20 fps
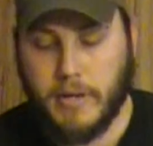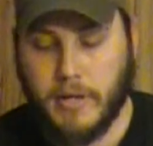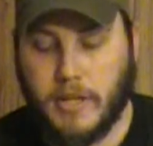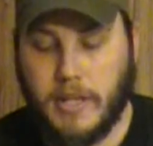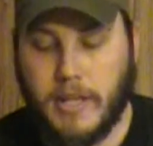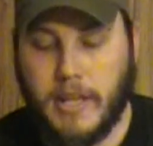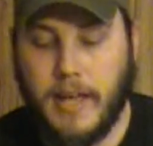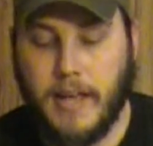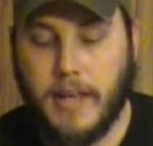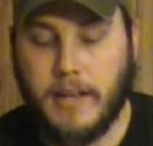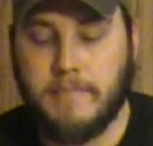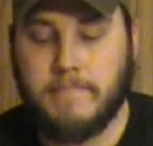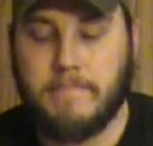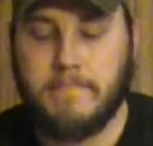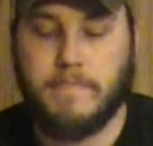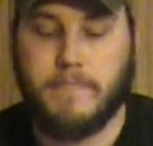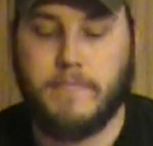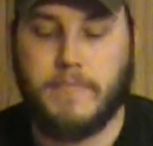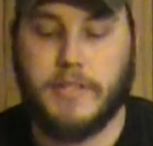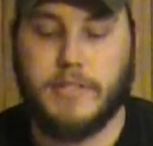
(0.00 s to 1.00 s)
again,
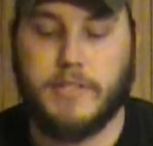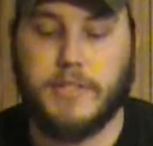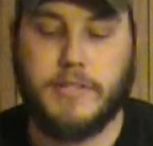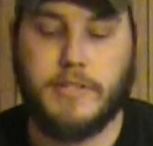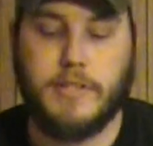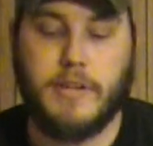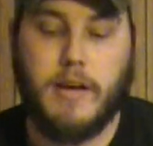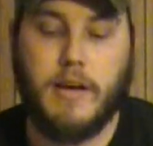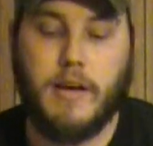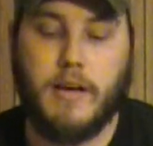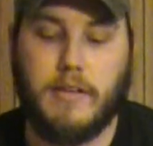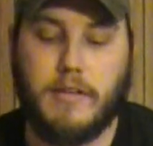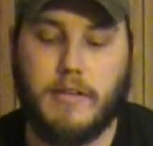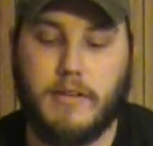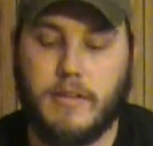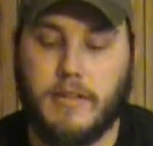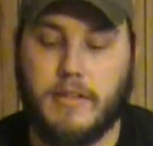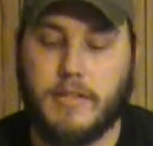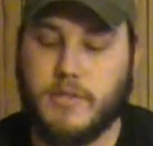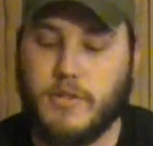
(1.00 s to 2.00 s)
this is
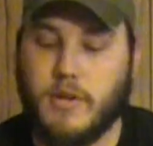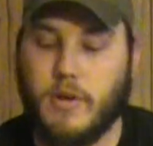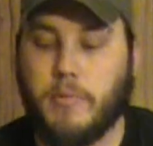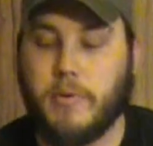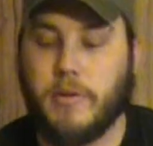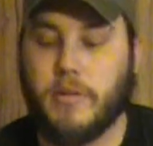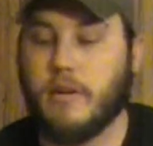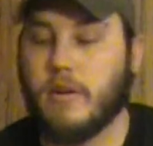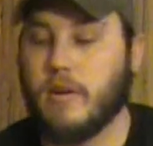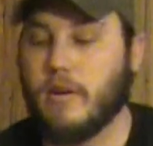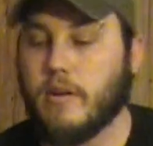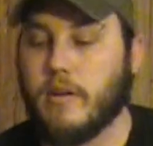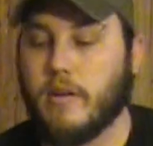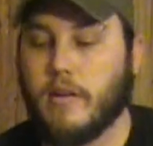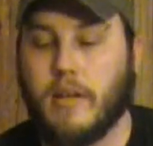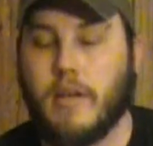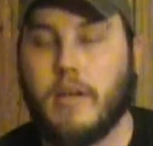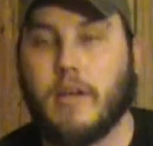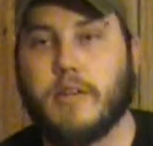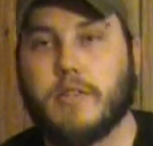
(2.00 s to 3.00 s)
let's open it there.
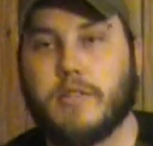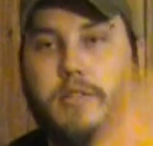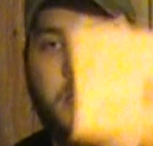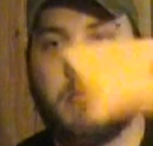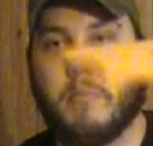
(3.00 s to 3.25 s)
It's a